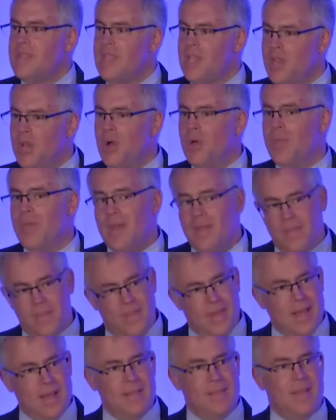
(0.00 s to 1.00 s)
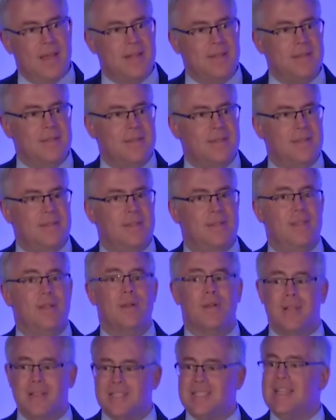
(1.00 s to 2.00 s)
that
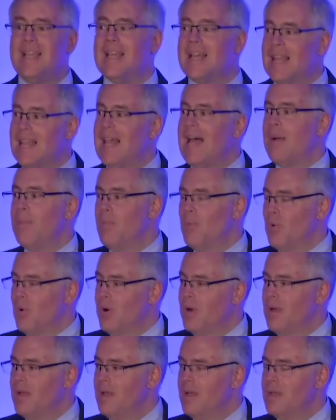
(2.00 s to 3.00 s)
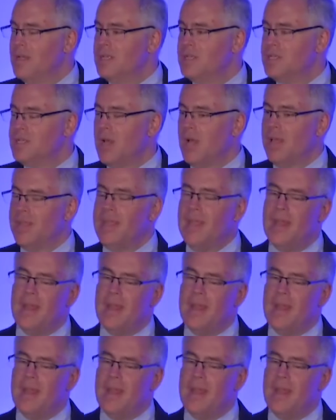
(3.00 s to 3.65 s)
they're seeing a lot more salt.